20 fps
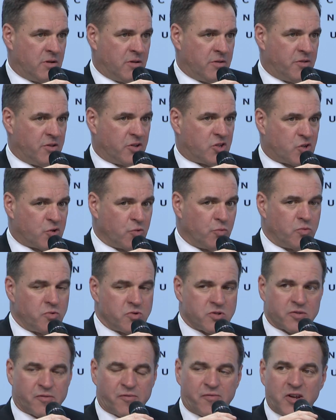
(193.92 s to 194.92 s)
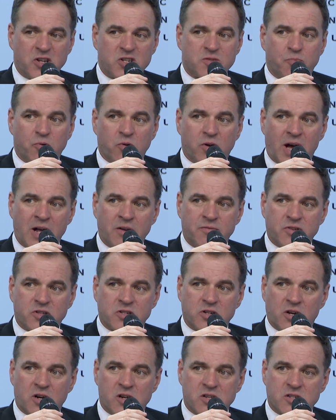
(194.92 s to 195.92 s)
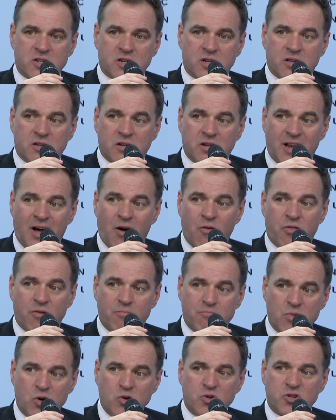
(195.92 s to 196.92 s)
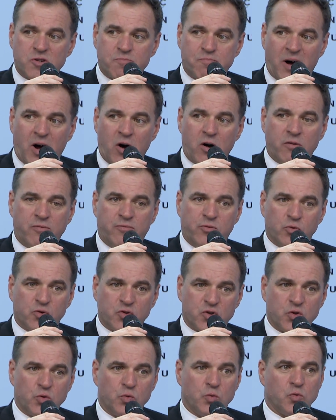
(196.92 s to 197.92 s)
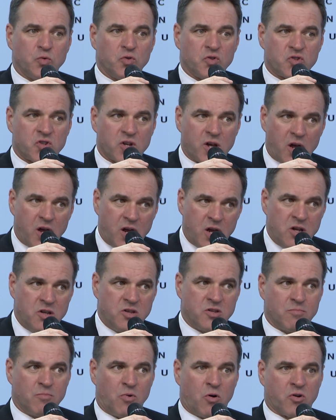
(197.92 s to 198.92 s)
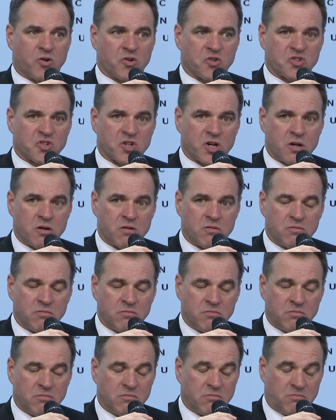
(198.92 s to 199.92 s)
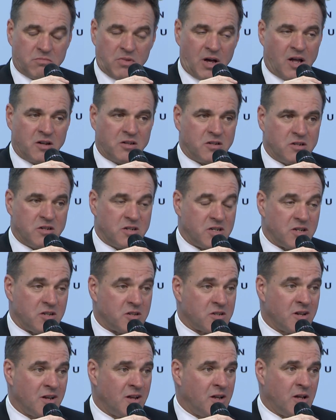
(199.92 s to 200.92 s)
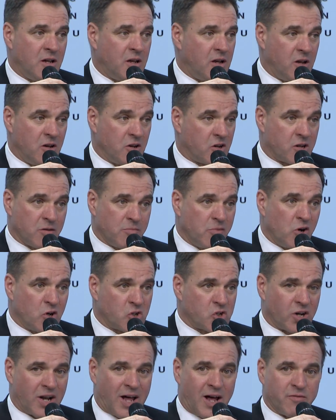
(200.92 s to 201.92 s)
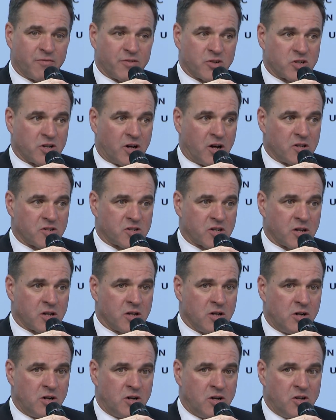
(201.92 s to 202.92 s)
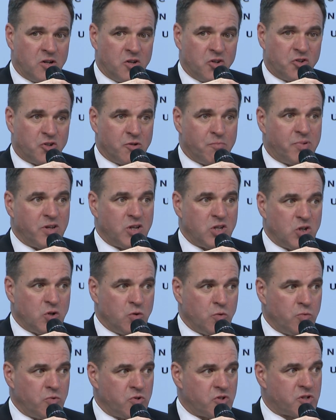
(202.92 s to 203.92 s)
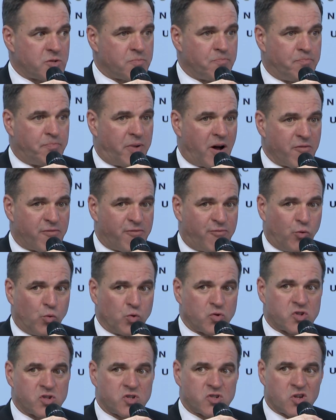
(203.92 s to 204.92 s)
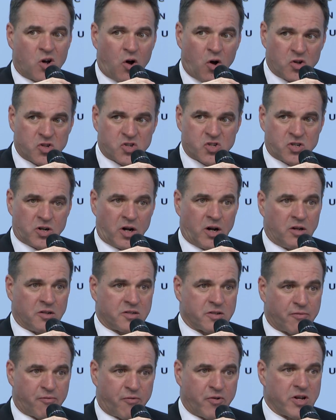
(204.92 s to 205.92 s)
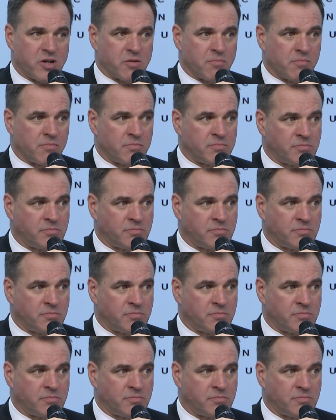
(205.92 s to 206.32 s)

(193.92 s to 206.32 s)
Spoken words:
the tools of Facebook advertising, now the most powerful tools in democracy and indeed in commercial advertising, to be used by forces hostile to freedom.